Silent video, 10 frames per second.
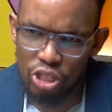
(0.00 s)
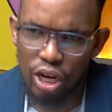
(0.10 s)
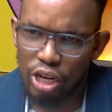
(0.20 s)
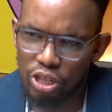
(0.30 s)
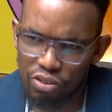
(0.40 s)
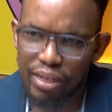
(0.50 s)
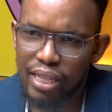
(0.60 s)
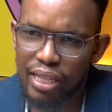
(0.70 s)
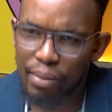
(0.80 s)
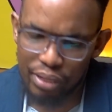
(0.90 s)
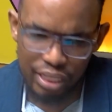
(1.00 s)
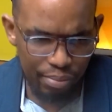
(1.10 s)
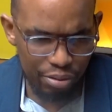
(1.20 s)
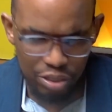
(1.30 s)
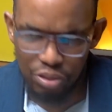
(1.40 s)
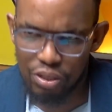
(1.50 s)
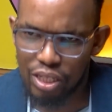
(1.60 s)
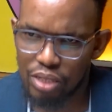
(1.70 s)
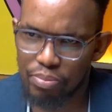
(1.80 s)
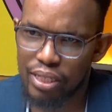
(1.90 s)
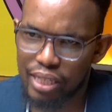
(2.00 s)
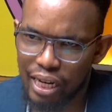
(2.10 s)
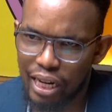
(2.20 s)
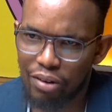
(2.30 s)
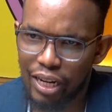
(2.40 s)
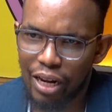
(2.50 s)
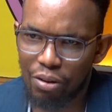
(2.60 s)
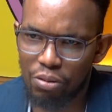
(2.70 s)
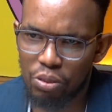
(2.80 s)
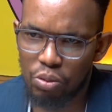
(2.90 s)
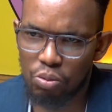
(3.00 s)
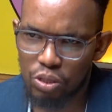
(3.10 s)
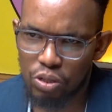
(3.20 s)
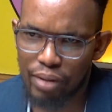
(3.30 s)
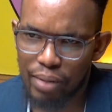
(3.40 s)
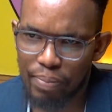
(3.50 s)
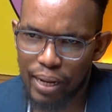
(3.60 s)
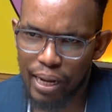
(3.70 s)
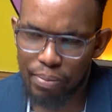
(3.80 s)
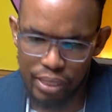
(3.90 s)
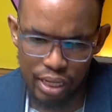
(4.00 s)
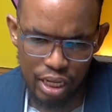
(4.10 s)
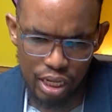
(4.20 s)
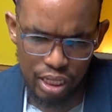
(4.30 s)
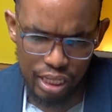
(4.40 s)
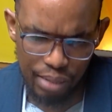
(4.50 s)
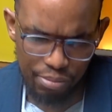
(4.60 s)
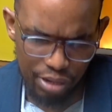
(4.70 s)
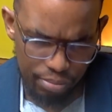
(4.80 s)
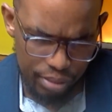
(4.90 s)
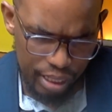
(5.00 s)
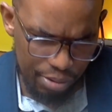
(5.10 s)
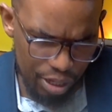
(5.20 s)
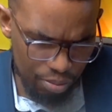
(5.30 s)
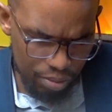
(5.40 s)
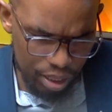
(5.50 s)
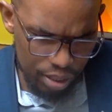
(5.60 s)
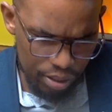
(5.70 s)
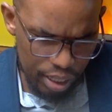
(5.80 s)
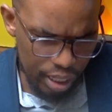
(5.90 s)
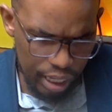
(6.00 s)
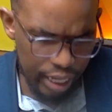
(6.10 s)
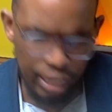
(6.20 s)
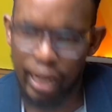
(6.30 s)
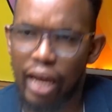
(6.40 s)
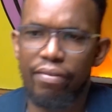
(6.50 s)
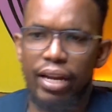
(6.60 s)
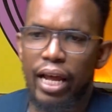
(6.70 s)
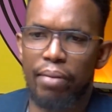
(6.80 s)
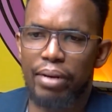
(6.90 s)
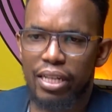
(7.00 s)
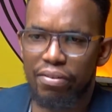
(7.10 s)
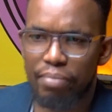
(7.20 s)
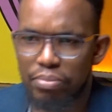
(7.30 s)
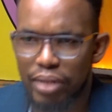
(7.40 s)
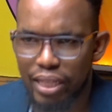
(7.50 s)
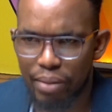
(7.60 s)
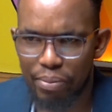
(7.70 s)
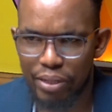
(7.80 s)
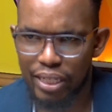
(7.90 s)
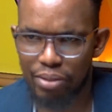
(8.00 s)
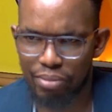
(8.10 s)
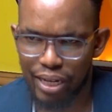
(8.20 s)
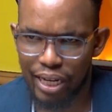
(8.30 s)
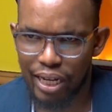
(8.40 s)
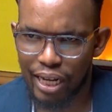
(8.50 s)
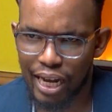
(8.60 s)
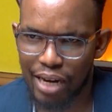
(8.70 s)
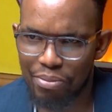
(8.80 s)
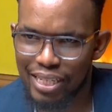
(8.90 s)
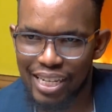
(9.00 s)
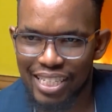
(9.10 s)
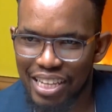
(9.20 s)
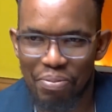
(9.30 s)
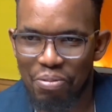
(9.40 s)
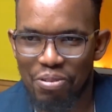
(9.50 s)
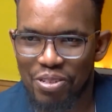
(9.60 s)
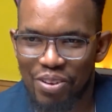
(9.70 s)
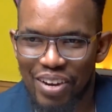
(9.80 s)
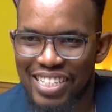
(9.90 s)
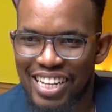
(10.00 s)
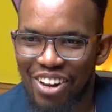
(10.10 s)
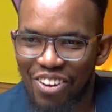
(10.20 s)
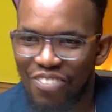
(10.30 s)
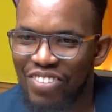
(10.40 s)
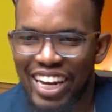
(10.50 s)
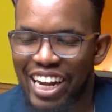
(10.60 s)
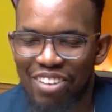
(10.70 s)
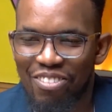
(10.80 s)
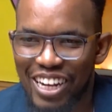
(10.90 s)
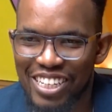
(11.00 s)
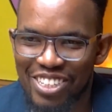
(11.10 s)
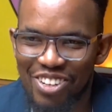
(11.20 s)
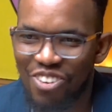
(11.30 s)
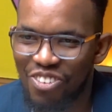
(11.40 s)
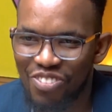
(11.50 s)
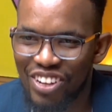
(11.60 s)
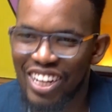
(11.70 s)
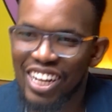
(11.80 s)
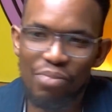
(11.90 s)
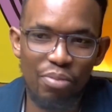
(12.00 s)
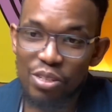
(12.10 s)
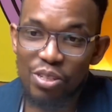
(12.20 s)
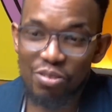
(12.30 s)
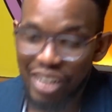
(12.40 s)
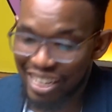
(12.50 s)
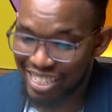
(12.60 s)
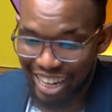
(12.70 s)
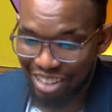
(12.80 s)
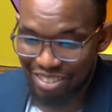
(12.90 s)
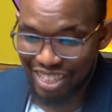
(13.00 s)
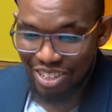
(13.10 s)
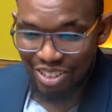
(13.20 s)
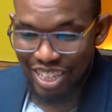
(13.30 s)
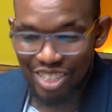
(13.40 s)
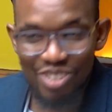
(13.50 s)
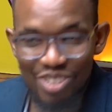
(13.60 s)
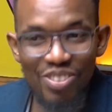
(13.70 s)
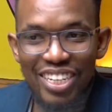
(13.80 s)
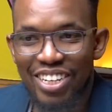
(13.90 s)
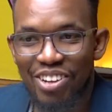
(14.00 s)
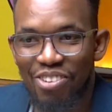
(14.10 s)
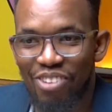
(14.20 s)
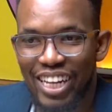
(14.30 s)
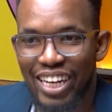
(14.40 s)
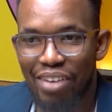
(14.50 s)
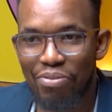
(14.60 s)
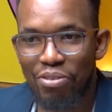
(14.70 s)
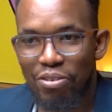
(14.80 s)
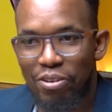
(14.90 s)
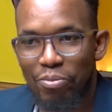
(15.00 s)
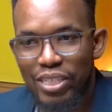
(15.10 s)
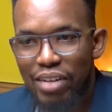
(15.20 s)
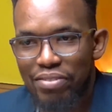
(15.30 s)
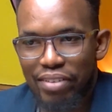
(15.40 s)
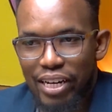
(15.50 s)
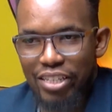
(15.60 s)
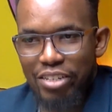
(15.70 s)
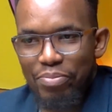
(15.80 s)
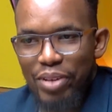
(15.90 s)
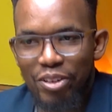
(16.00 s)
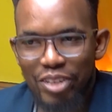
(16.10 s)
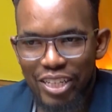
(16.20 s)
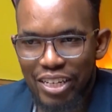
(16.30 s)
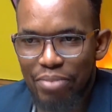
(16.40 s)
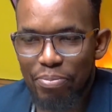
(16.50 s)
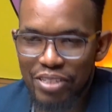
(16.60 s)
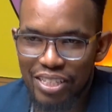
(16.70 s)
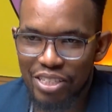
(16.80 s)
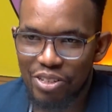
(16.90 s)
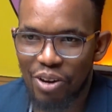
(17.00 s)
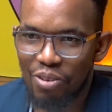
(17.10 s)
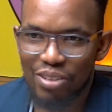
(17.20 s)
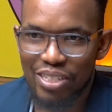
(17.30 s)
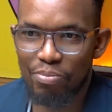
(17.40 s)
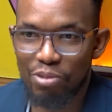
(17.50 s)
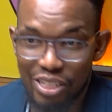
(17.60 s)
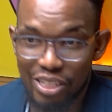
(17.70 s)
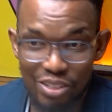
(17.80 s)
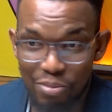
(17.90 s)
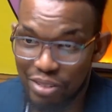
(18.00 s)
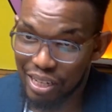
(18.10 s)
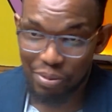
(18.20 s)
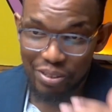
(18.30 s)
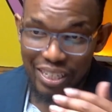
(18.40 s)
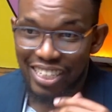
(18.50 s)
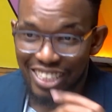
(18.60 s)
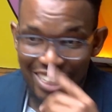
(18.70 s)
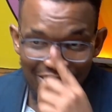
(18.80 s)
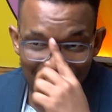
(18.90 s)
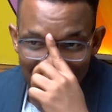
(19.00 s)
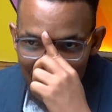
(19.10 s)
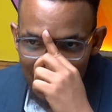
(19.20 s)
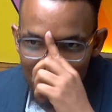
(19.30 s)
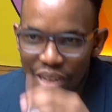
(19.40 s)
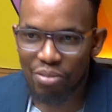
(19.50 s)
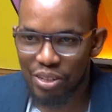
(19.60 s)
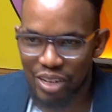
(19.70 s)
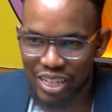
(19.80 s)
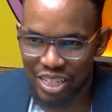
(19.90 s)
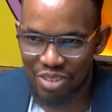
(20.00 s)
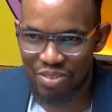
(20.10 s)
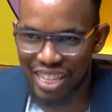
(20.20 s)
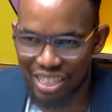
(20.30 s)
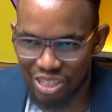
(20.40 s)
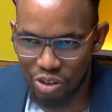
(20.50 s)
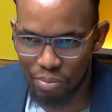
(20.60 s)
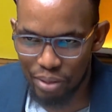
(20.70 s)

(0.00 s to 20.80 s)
You've made the point about, this being standalone and allowed to Kuscco, but perhaps someone, and even I myself might make the point and wonder, can we just keep Kuscco as a lobby and advocacy group? Because you guys, like you said, you're already doing well enough. You almost have 700 billion in deposits. Your loans book is almost approaching a trillion shillings. So Saccos are already doing the job.